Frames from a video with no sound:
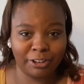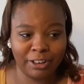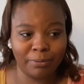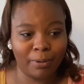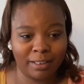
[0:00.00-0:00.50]

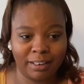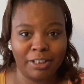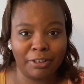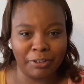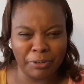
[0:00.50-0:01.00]
She wants a
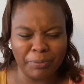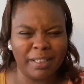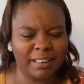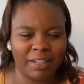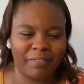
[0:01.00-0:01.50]

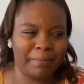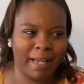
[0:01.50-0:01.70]
newness of a